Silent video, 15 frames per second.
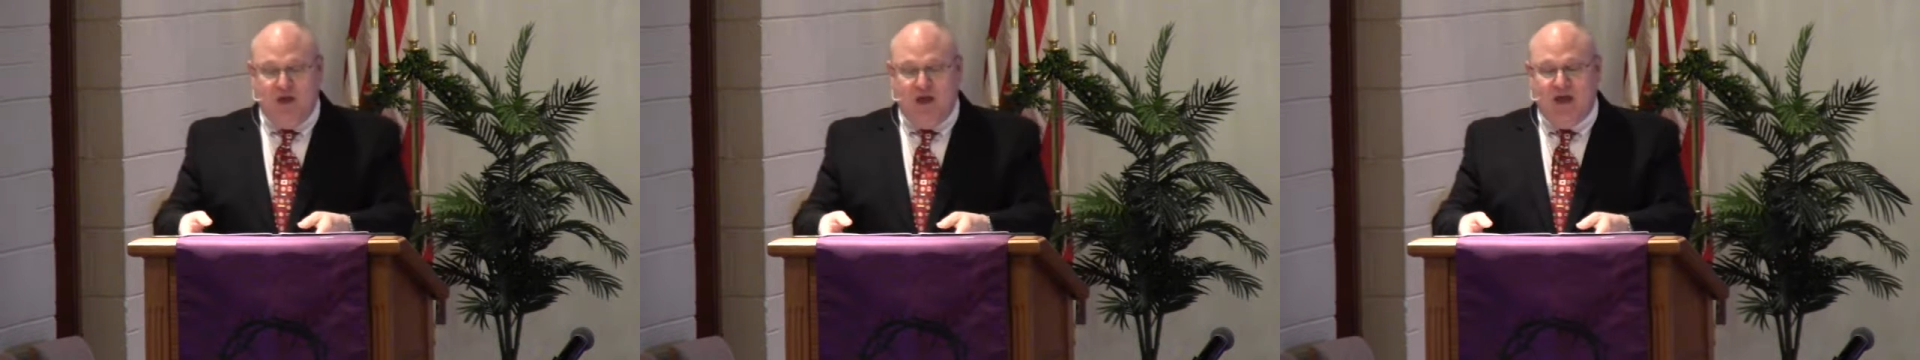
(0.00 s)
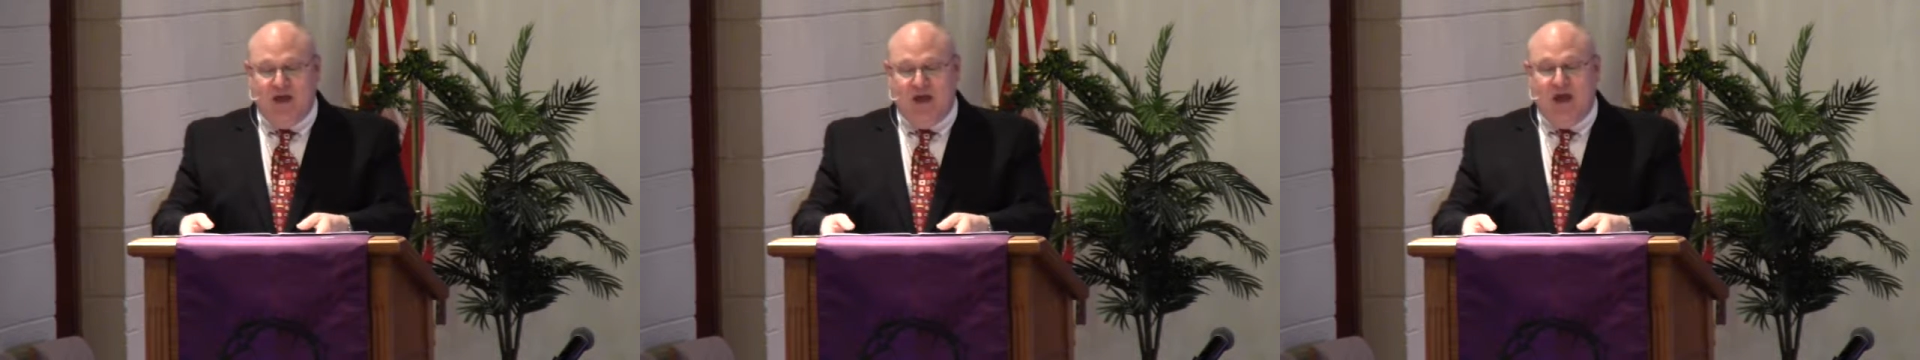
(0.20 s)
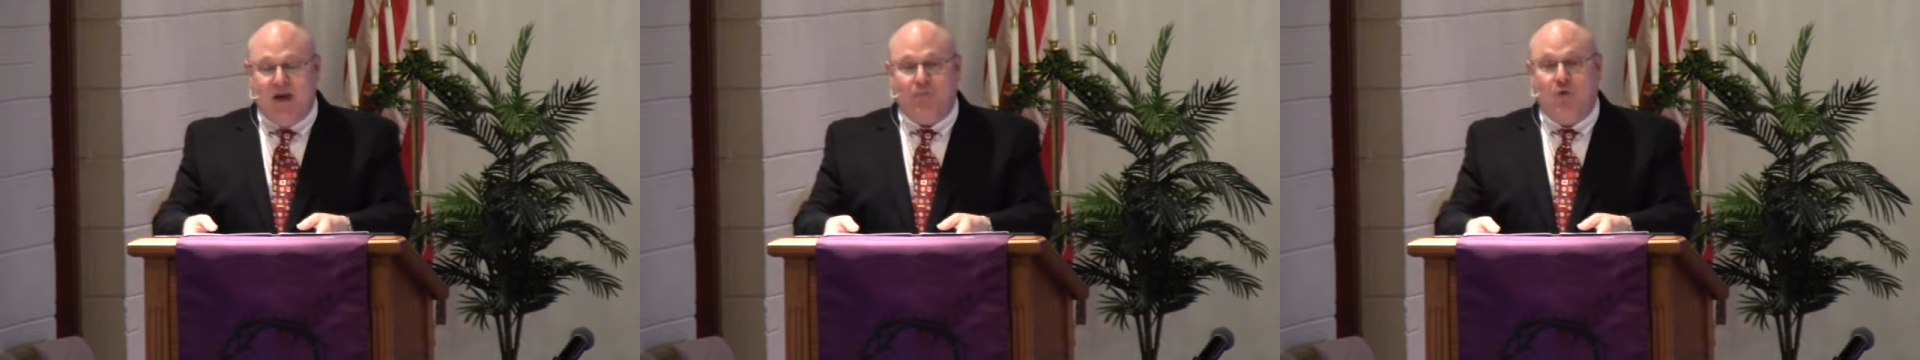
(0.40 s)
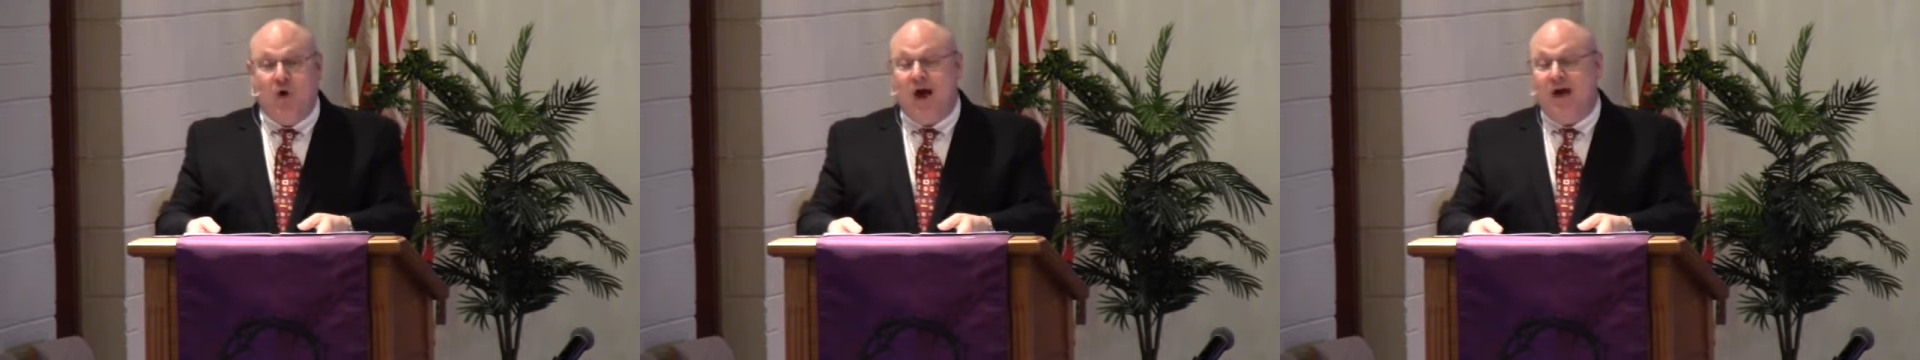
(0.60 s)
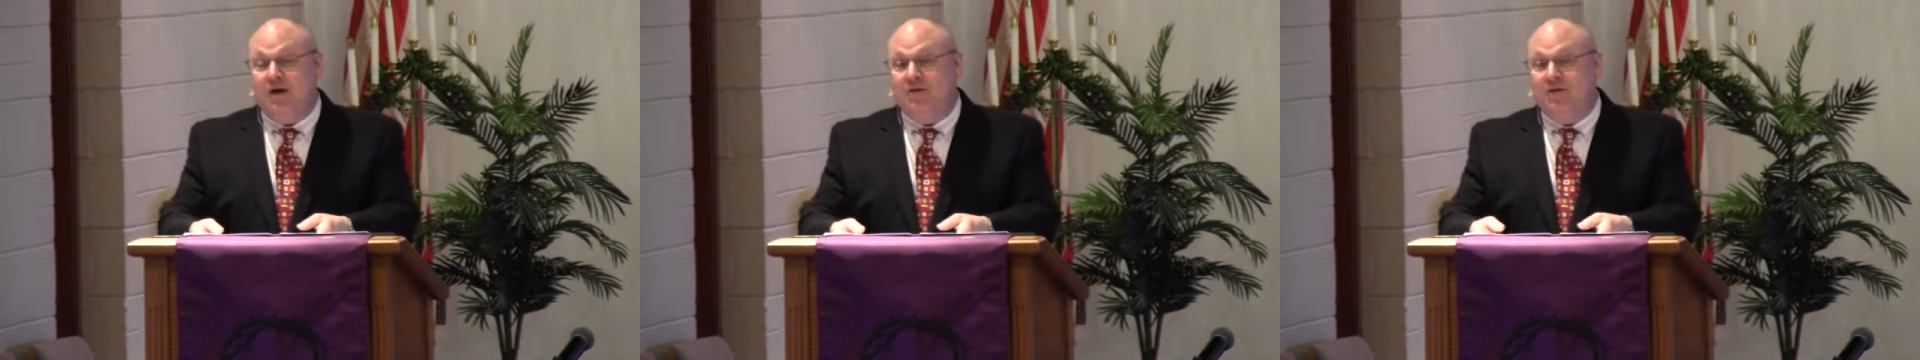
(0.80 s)
a gap
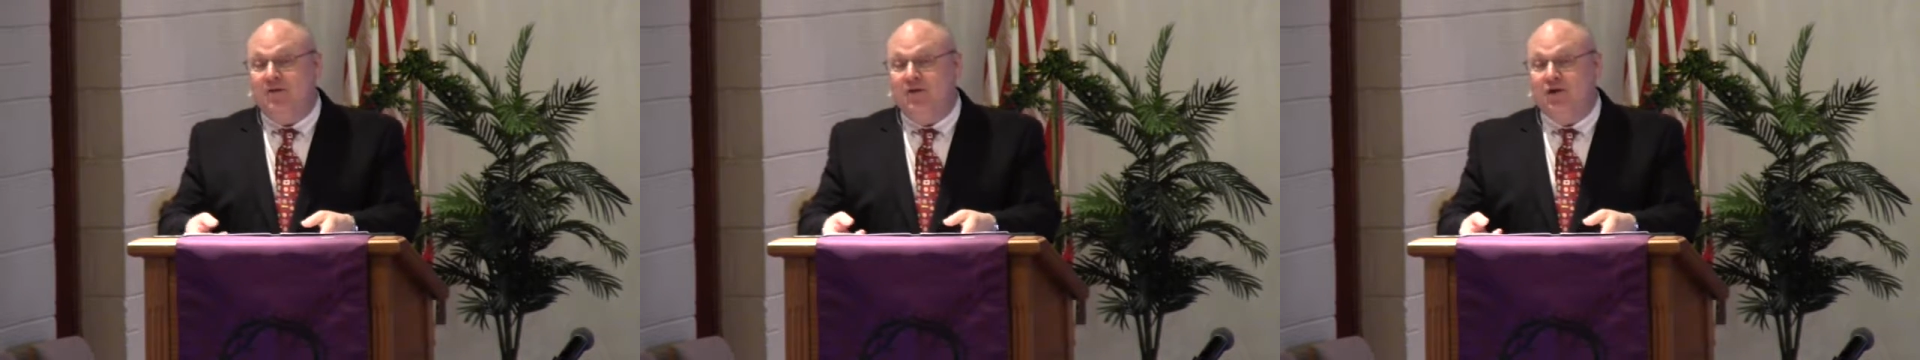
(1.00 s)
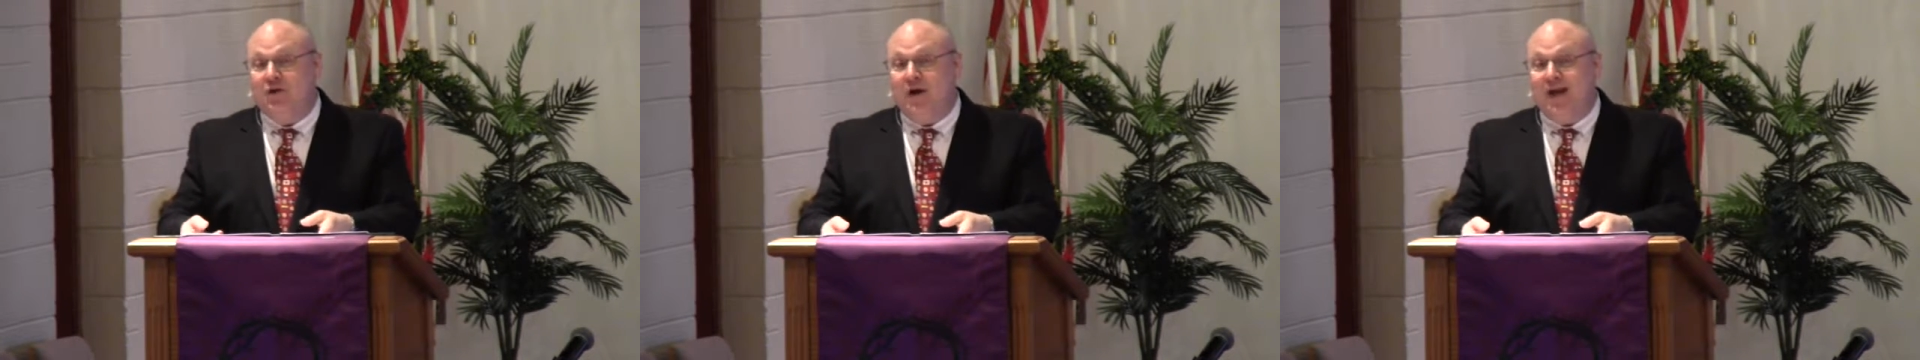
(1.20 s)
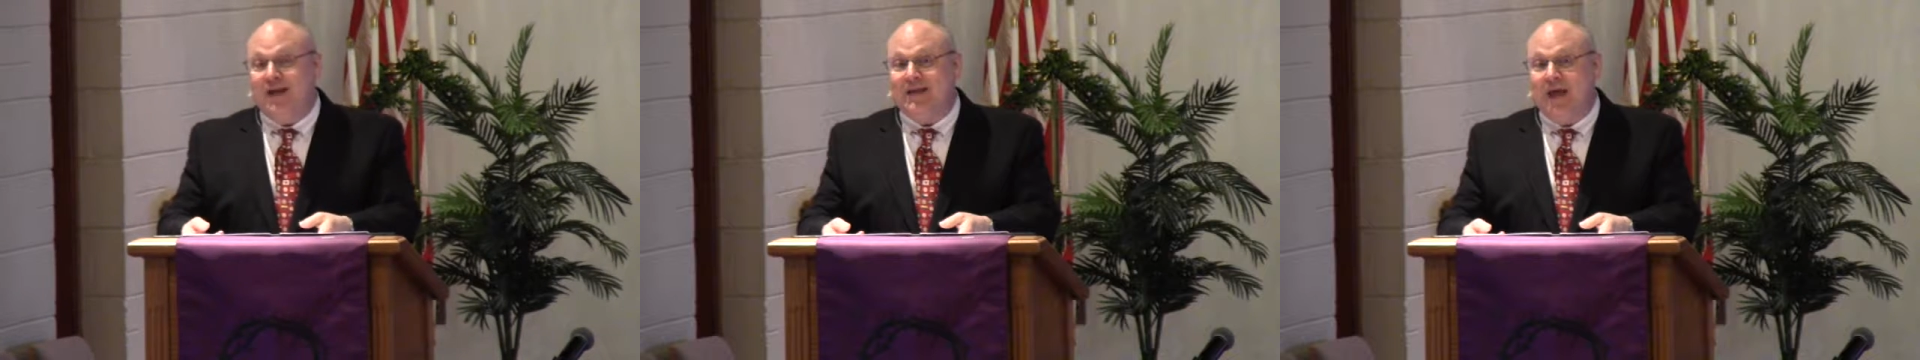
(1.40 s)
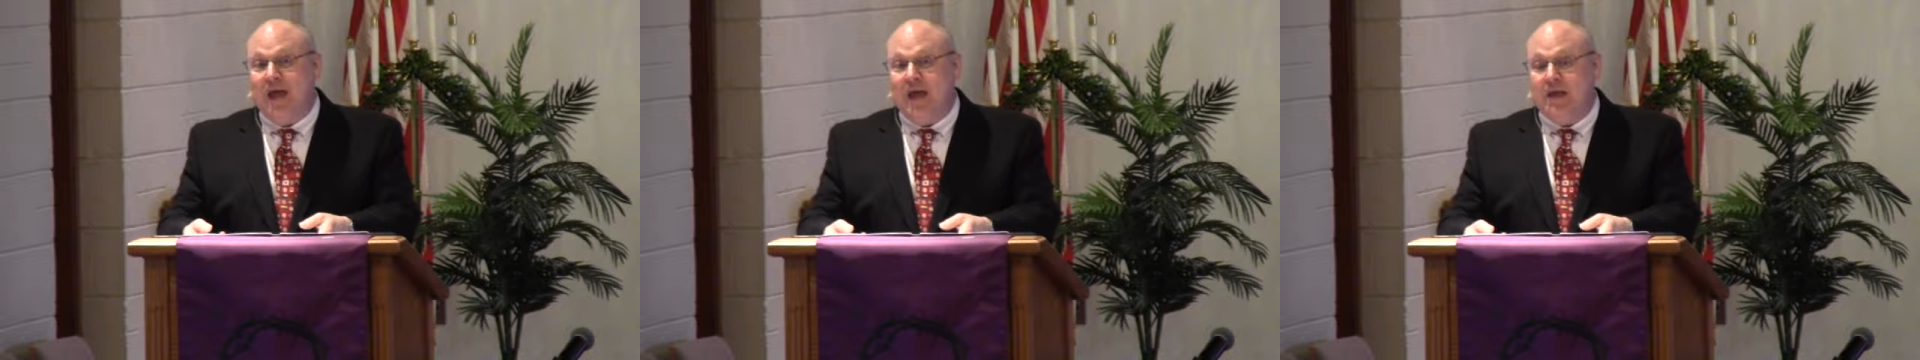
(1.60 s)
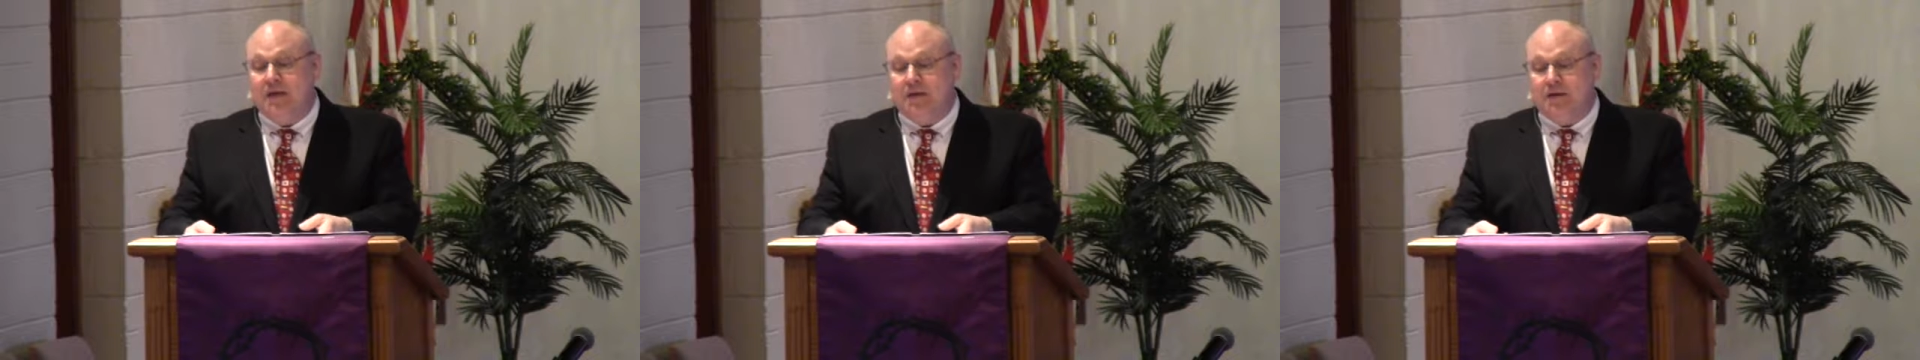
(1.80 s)
wider than the Grand
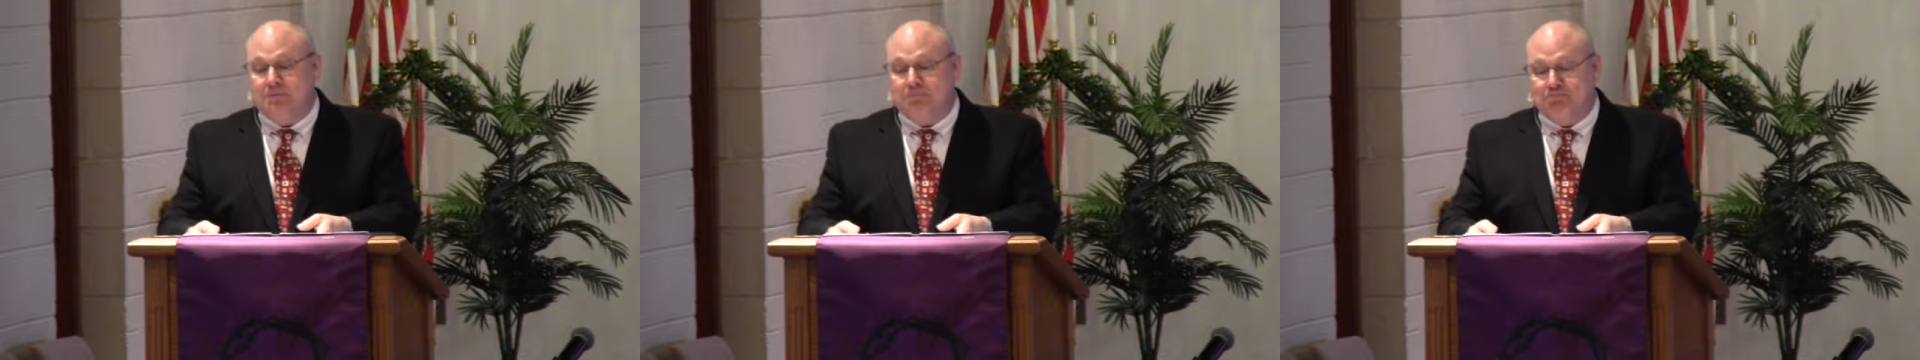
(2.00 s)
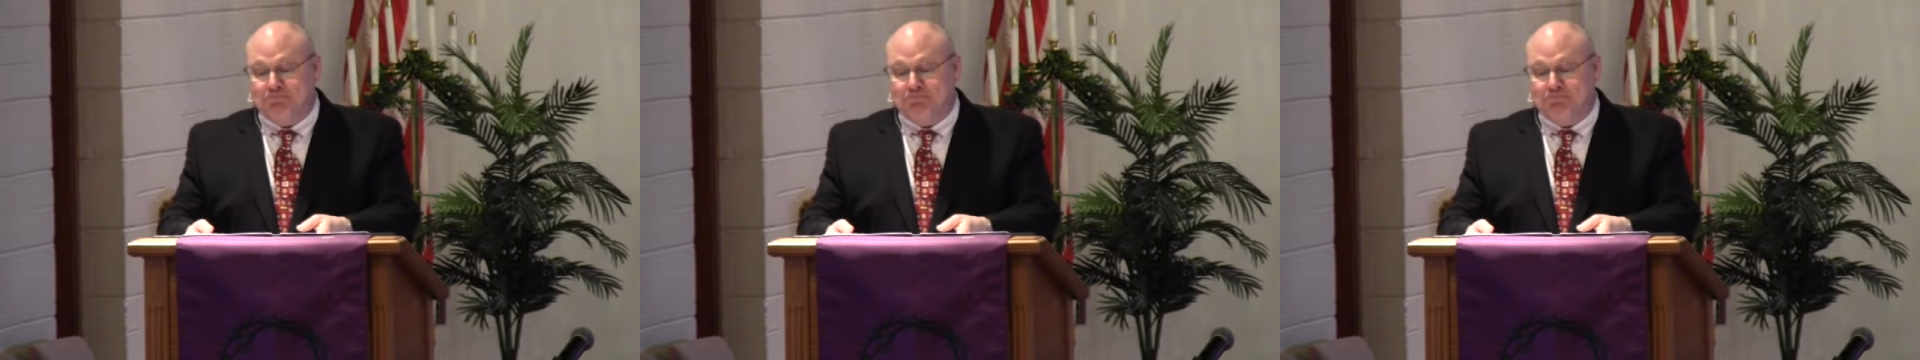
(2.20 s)
Canyon.